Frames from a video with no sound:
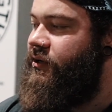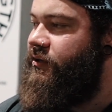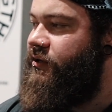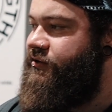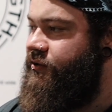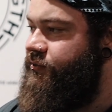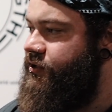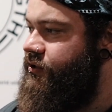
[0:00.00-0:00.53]

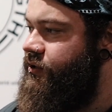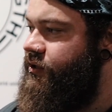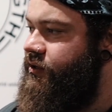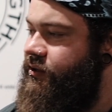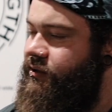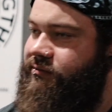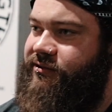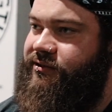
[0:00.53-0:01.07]
And then we do
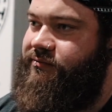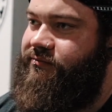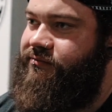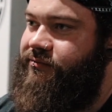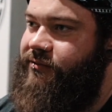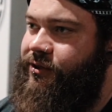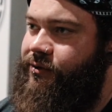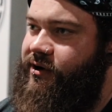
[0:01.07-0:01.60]

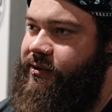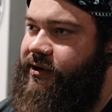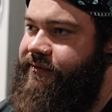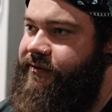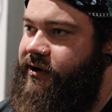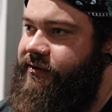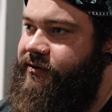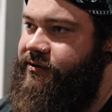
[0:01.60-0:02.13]
the
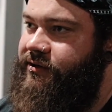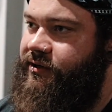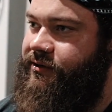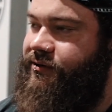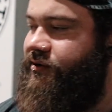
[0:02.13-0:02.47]
3x5 or so,